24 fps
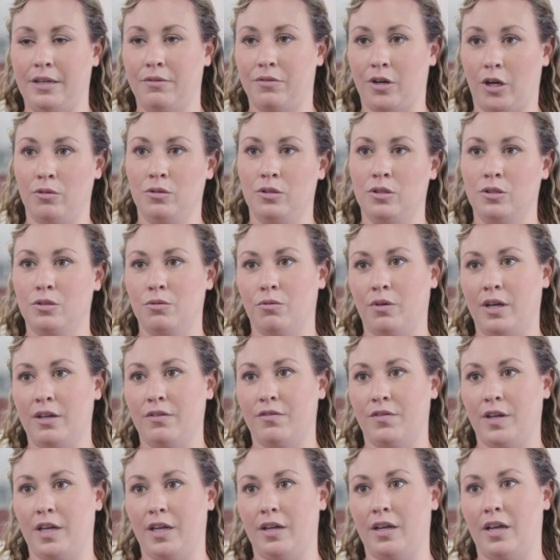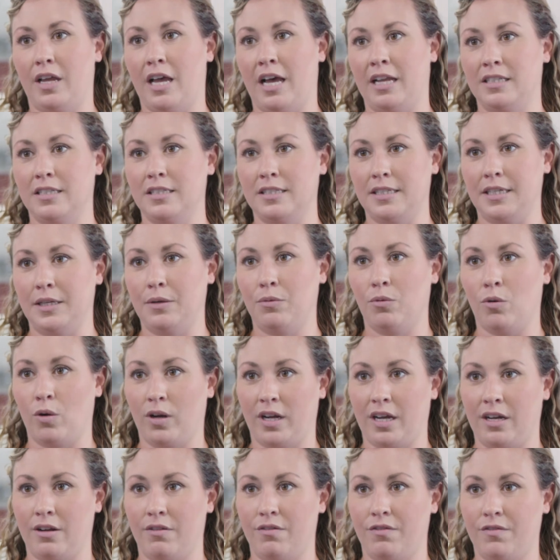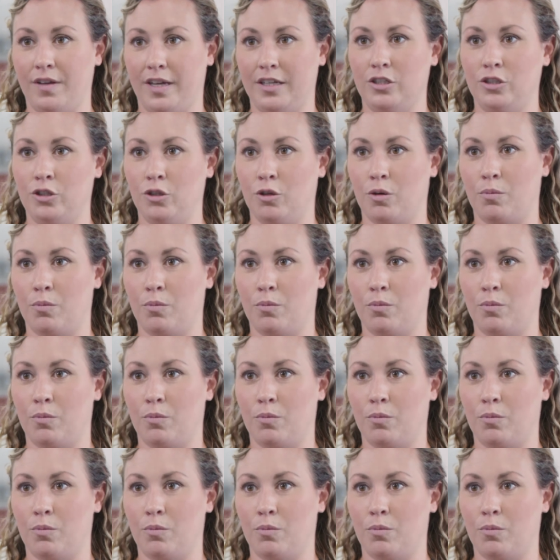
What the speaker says: around with it and see what kind of fits your